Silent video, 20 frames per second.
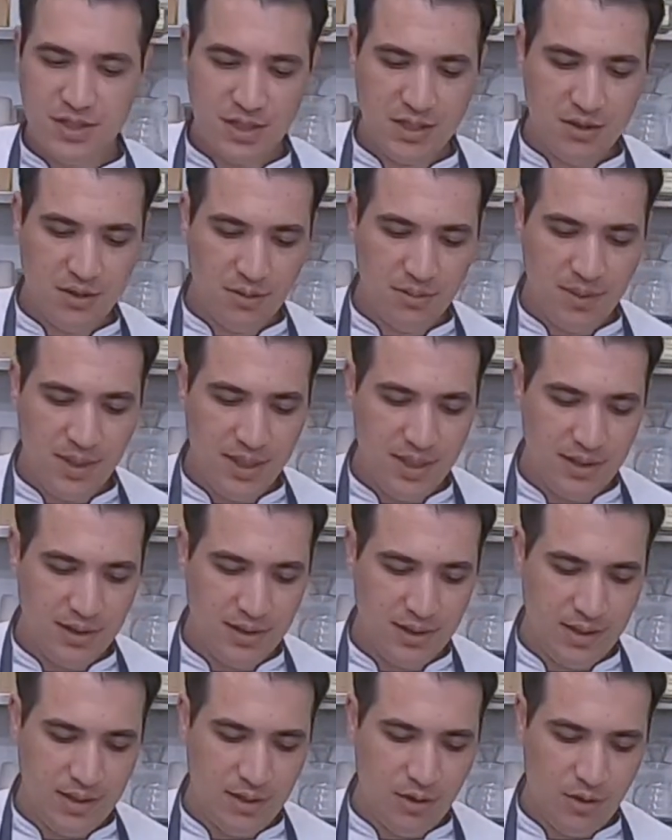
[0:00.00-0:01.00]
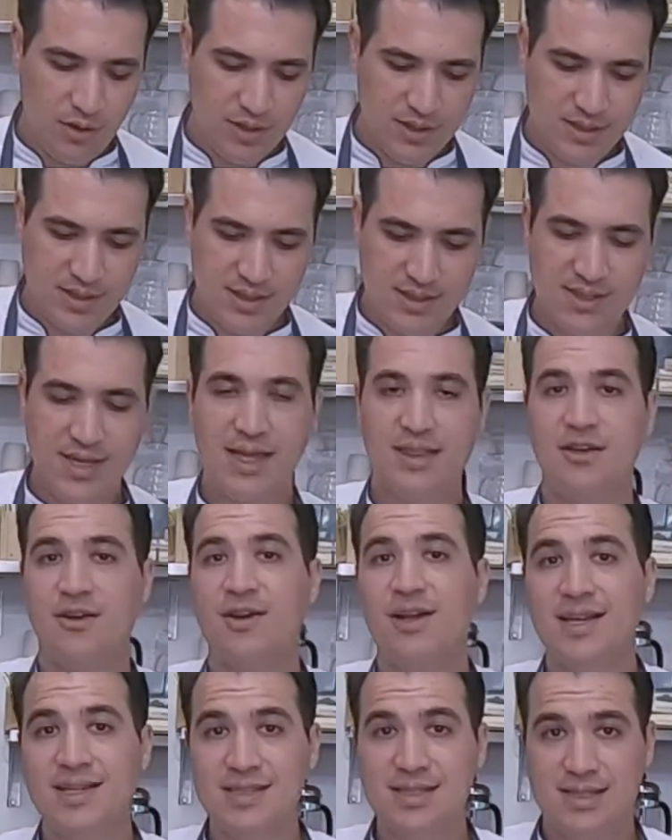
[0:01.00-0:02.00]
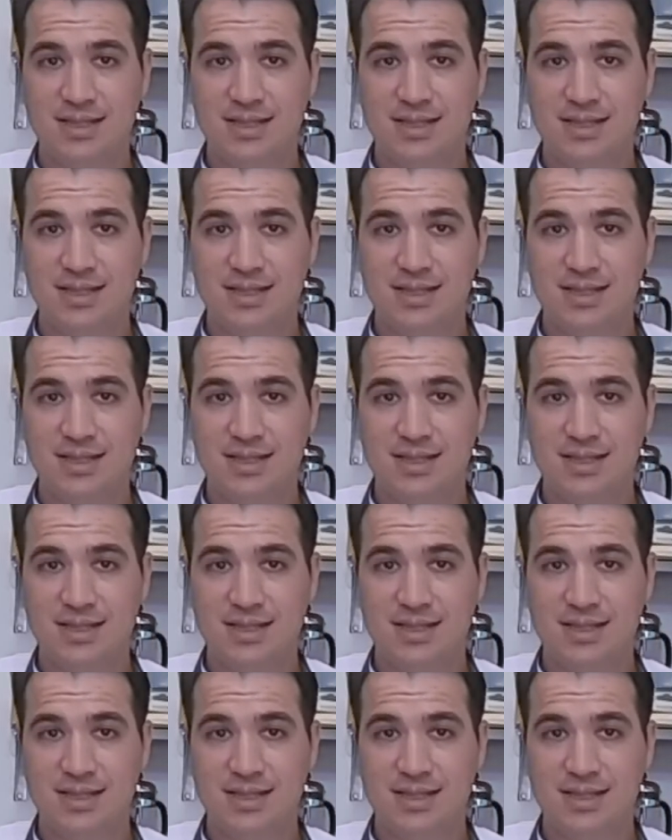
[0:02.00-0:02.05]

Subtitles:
thing you'll immediately notice is that there is